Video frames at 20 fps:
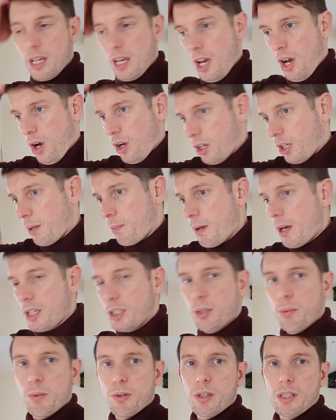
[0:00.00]
on a commercial
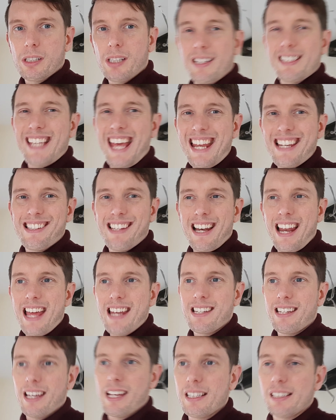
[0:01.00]
mortgage, they tend to lend
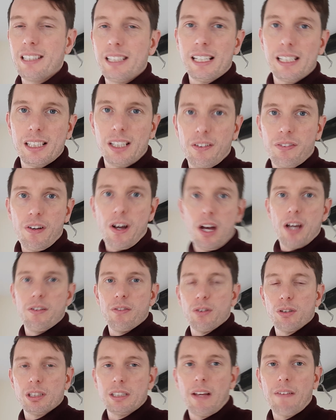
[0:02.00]
at 65 or
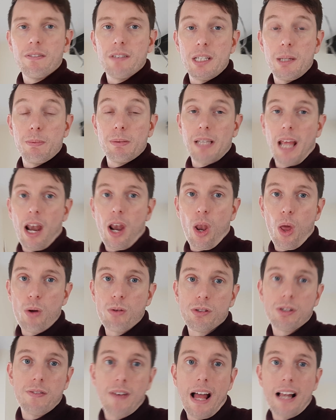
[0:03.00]
70% loan
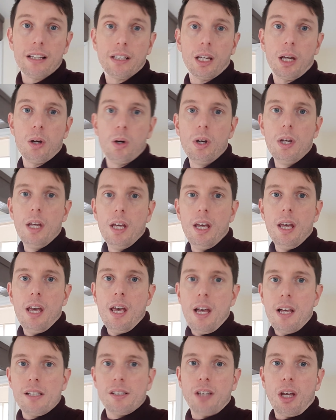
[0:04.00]
to value.
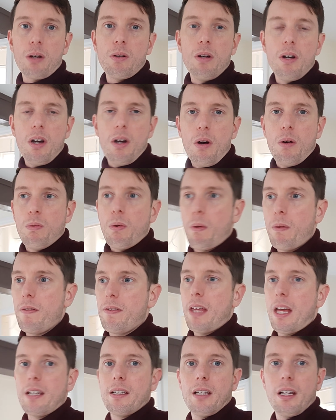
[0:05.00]
So what we've
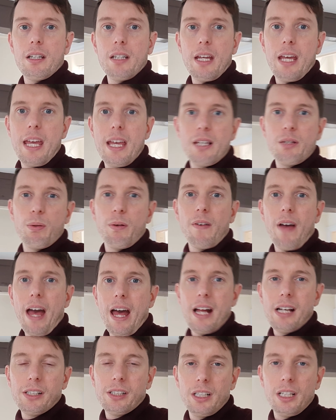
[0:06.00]
then done is we've
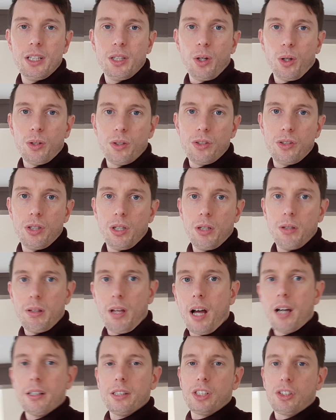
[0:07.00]
actually gone to the
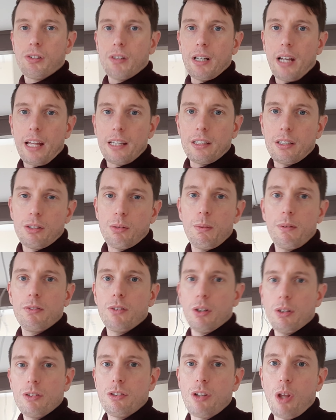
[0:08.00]
high street lender. So we've
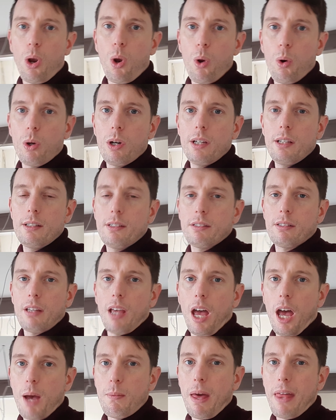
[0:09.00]
gone to Lloyds
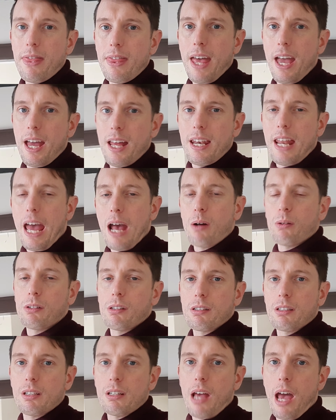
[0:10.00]
and they're now
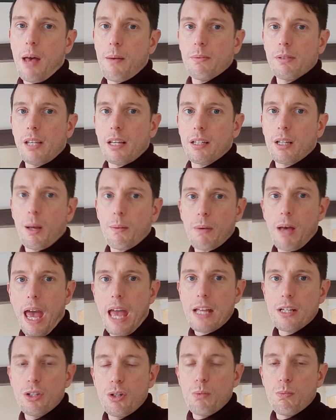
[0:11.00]
just setting up
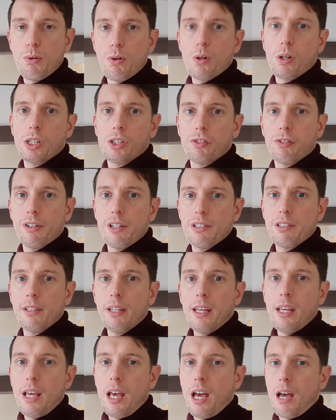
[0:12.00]
a new mortgage for us.
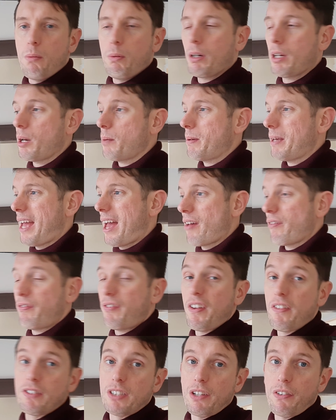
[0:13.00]
We're going to be at
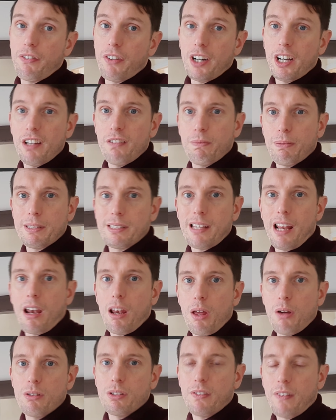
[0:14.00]
55%
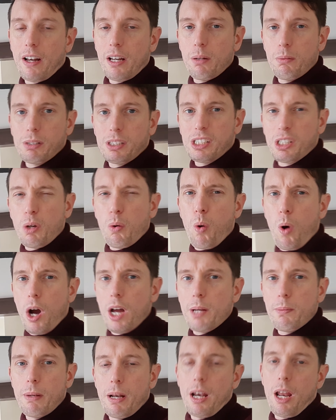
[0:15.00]
loan to value, which is quite a
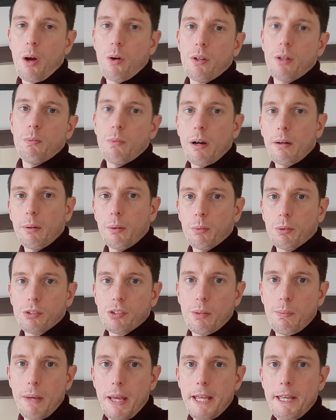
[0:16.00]
bit lower than where we want to
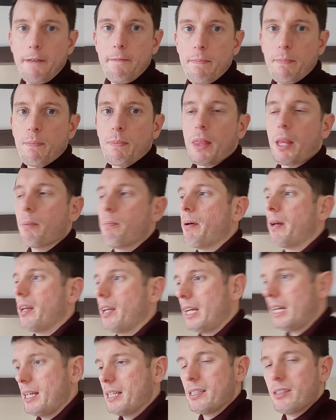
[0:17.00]
be. But
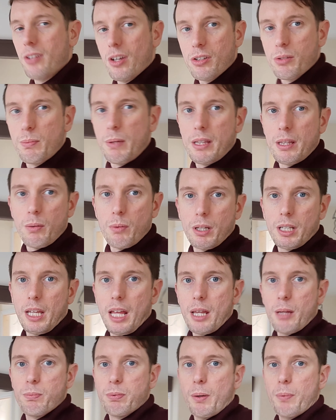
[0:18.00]
it does mean that we can get
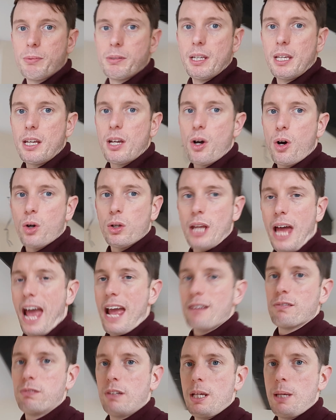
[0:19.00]
the property on a
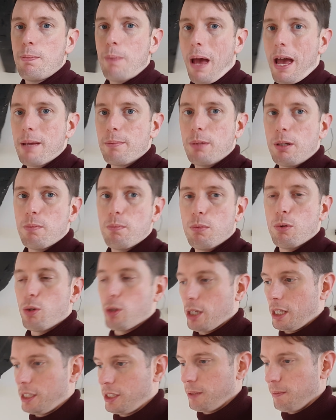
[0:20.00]
repayment
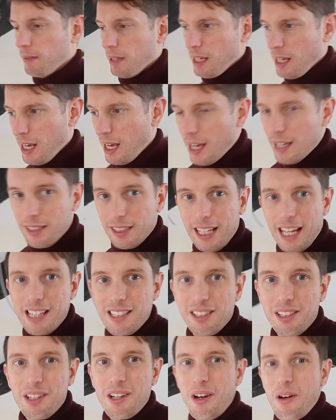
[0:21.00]
mortgage. So that's
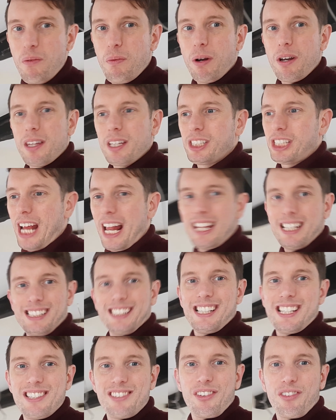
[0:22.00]
one of the
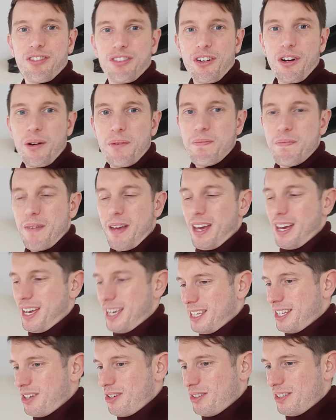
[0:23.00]
challenges from
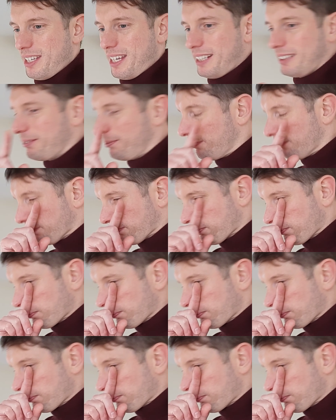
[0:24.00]
using